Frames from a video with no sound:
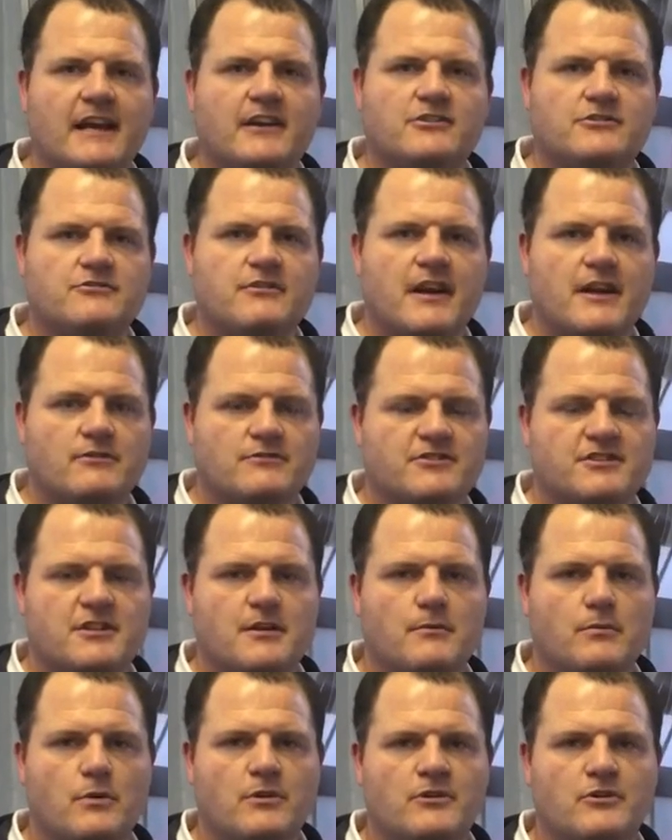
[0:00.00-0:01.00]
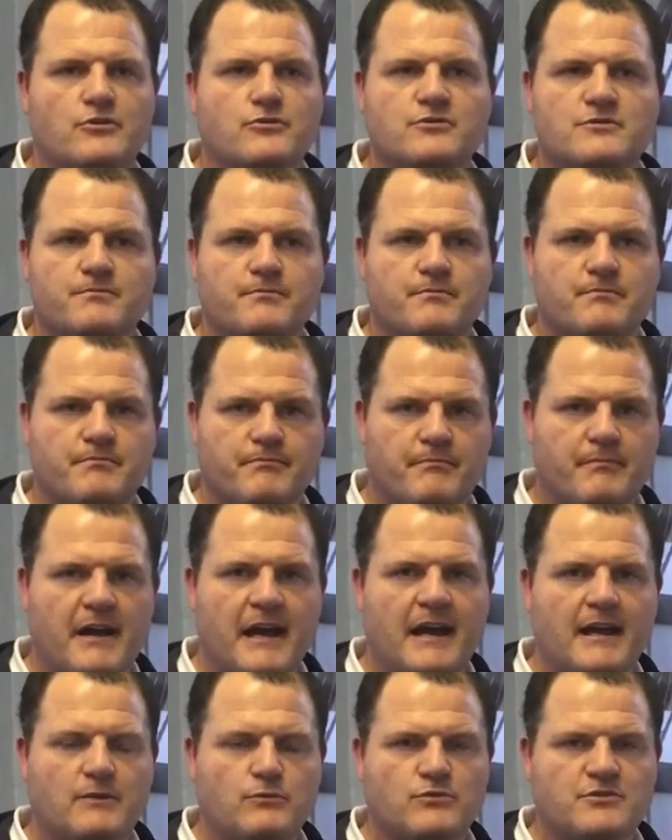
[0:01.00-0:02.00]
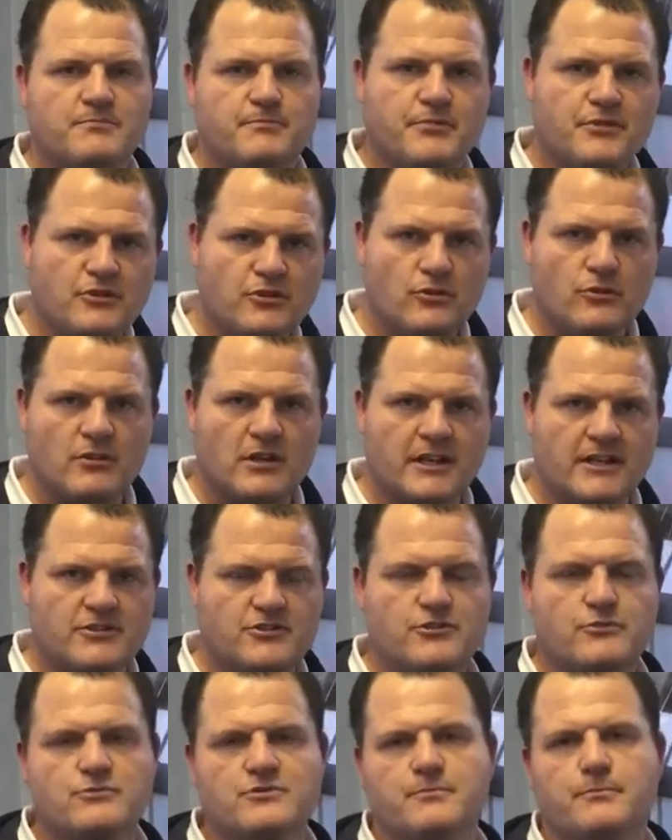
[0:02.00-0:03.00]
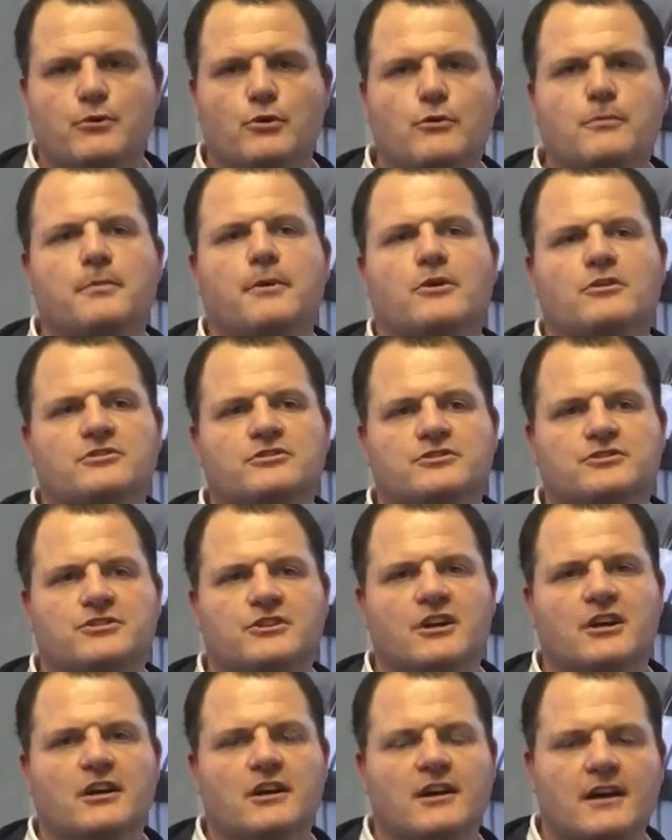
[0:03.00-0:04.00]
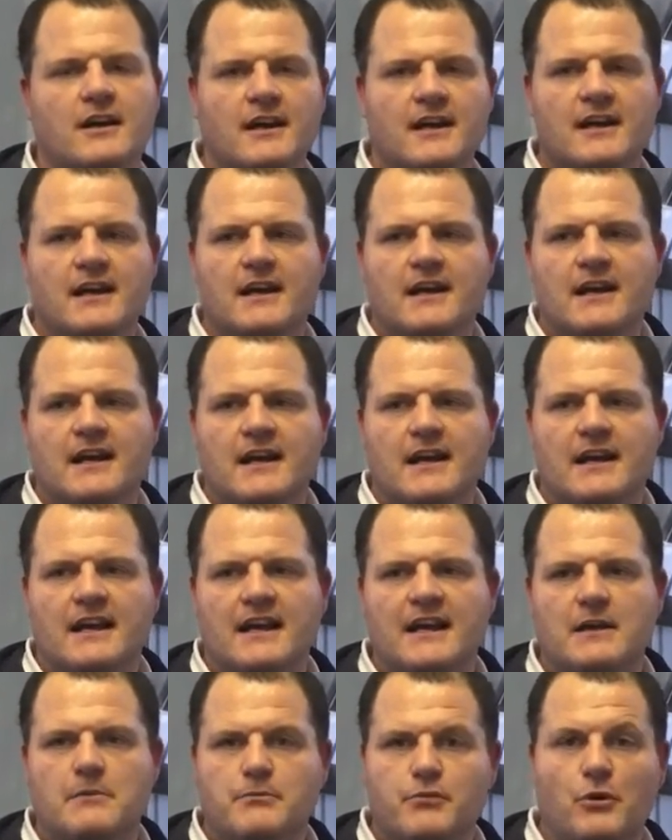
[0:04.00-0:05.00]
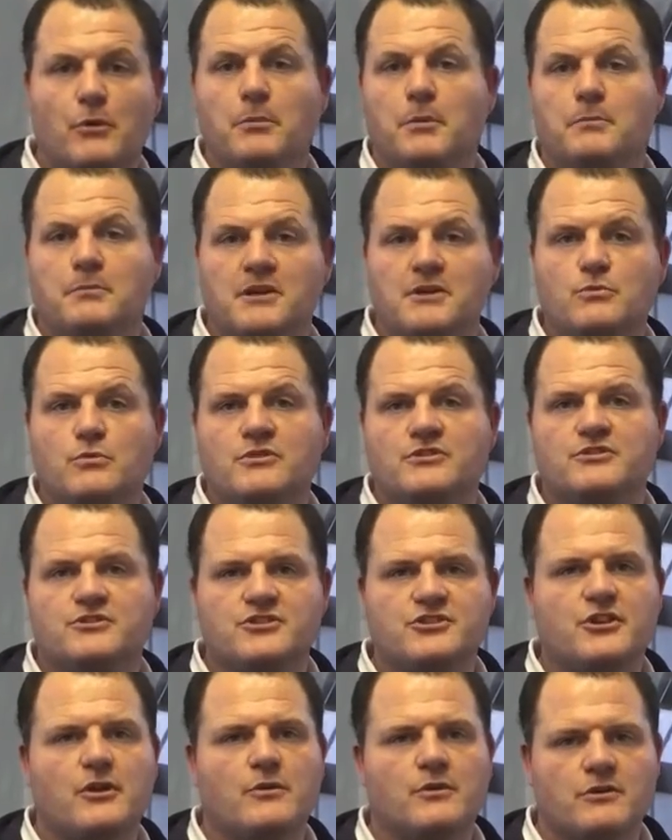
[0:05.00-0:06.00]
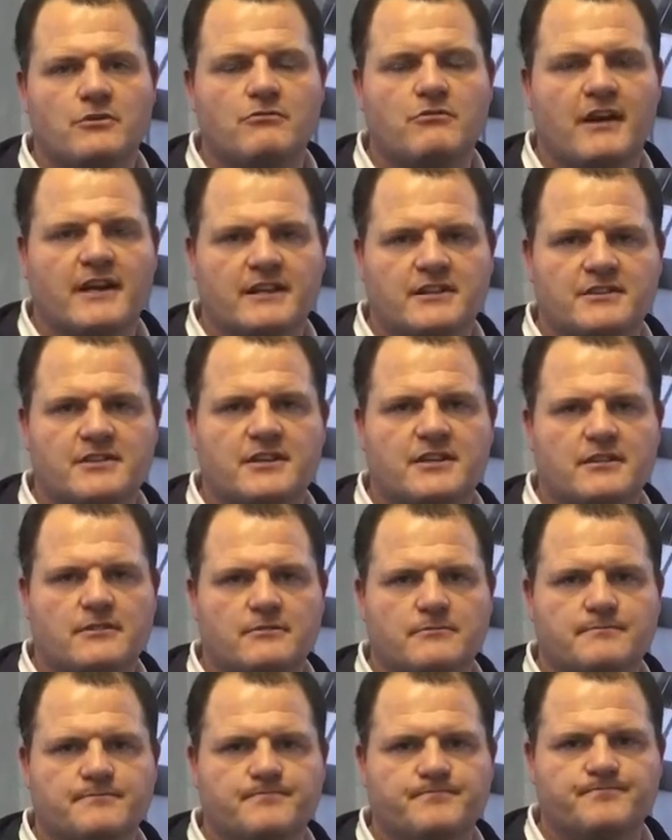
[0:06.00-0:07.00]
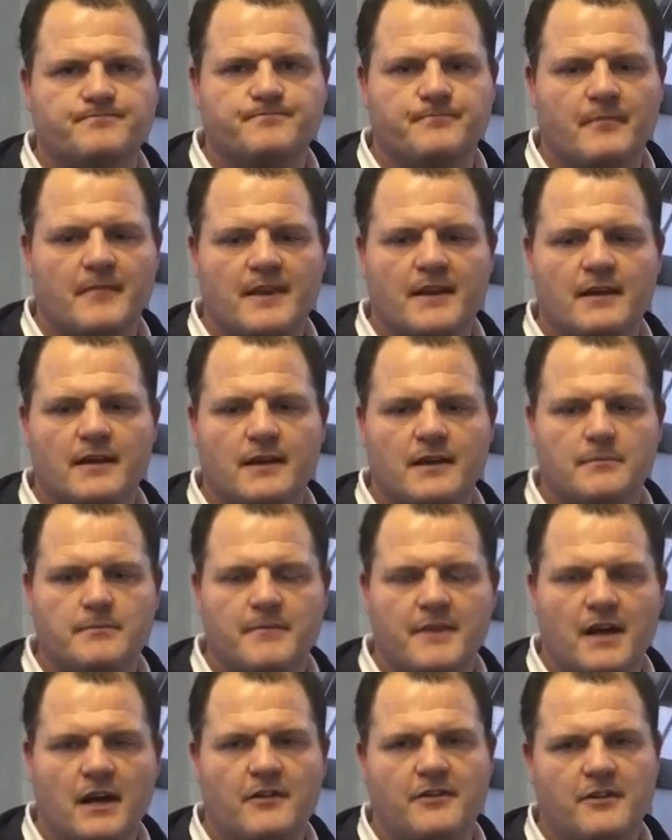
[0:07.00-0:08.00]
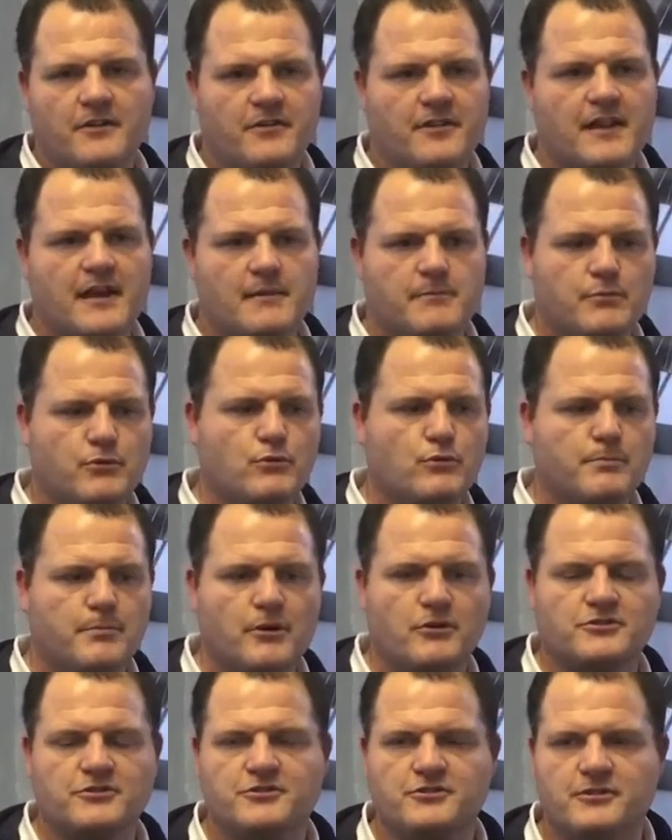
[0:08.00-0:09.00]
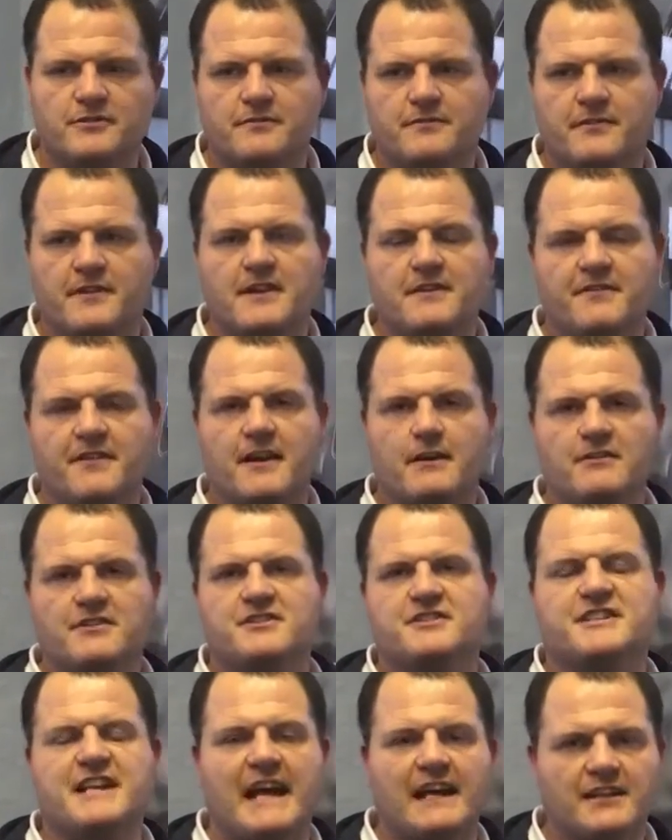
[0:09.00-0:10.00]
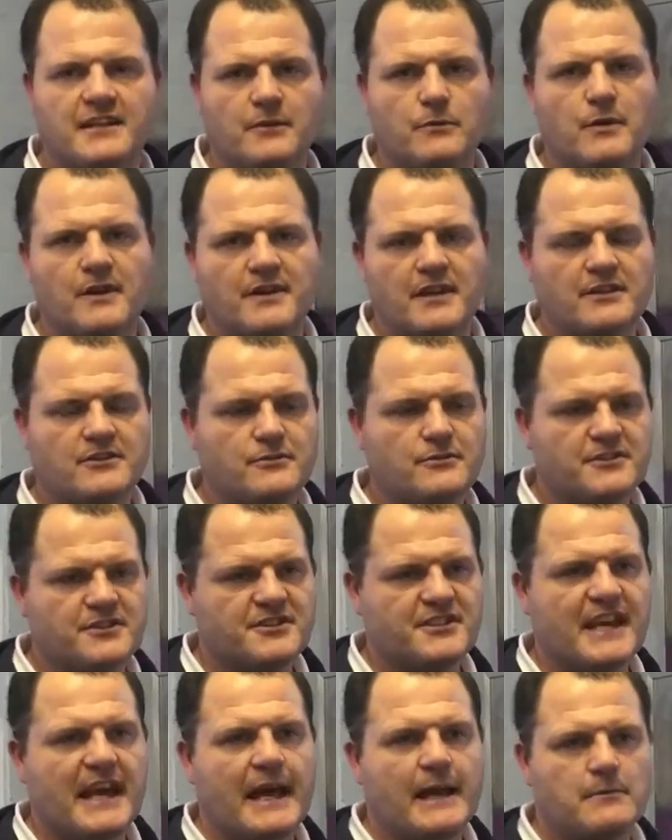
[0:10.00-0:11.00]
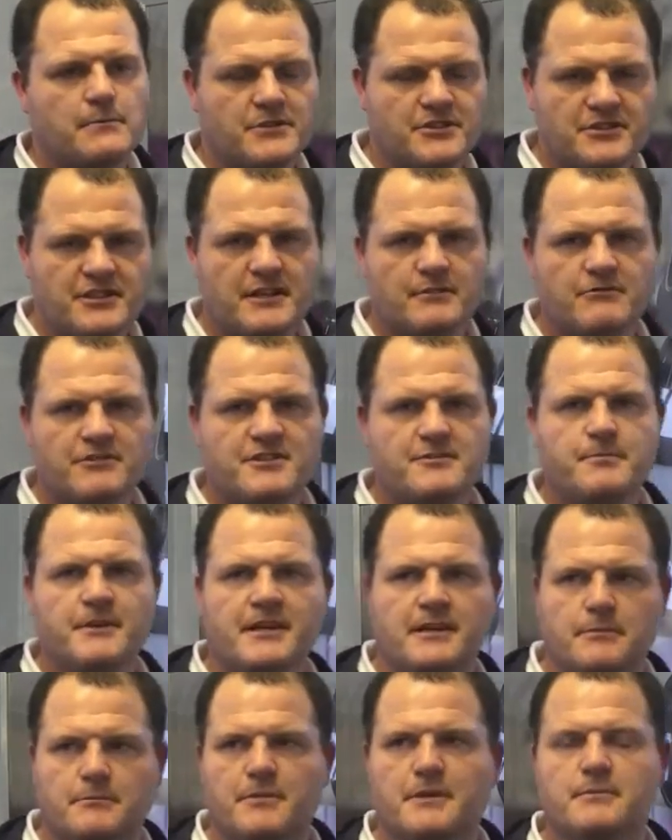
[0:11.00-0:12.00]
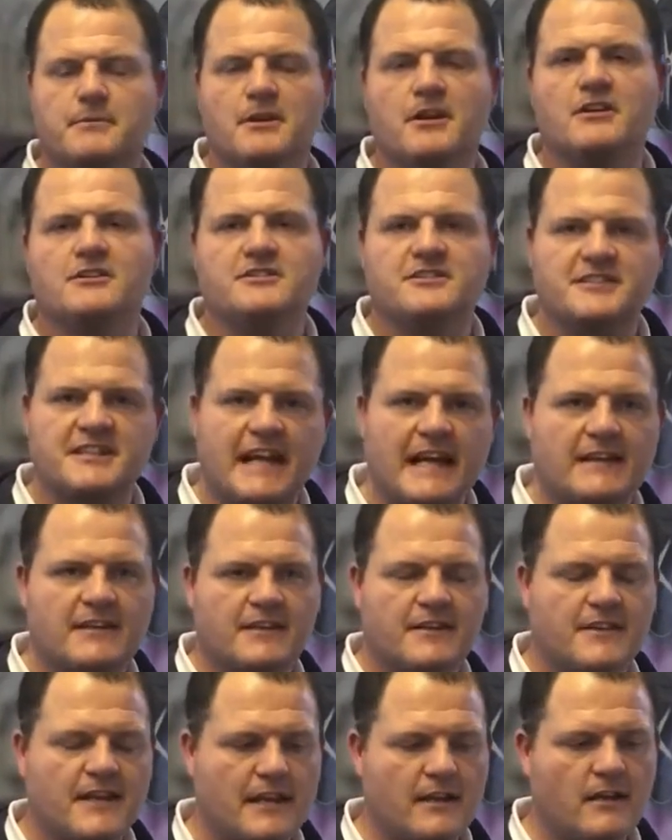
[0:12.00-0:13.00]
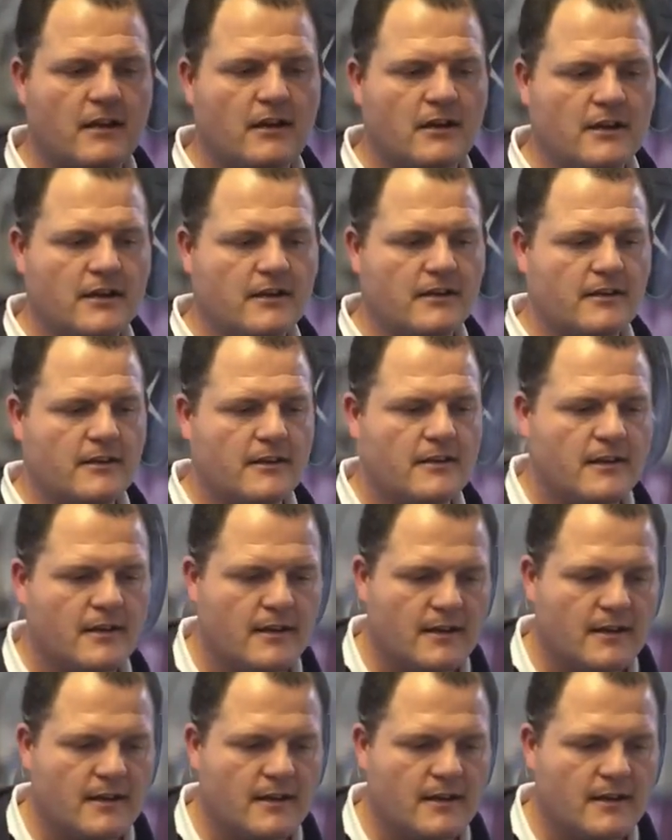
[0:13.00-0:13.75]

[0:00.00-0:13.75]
an x-ray on someone whose pain was purely due to poor posture, it probably wouldn't show a great deal, other than their poor posture if they're in standing when they do the scan, but generally speaking people aren't standing, they're lying.